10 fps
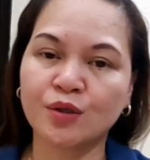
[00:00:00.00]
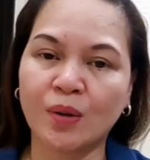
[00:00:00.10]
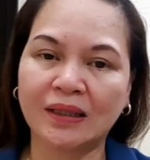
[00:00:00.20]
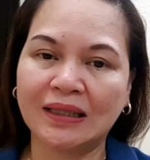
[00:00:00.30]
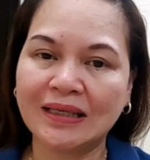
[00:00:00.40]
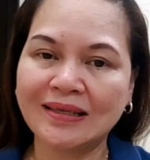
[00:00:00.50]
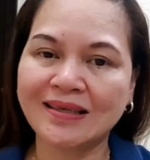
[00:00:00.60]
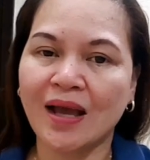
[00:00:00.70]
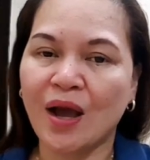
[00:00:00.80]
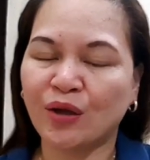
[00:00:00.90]
So at
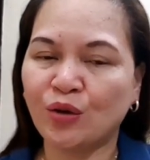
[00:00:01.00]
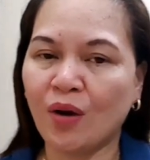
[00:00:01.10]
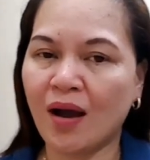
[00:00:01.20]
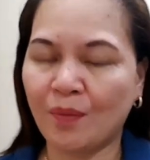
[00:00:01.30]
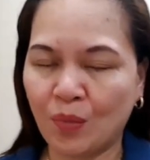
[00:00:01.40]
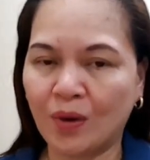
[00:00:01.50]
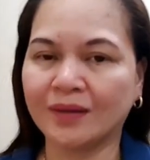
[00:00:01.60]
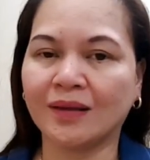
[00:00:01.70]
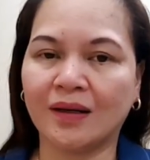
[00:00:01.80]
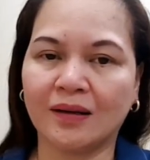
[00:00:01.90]
least you have
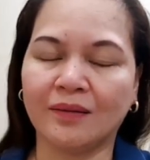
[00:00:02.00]
one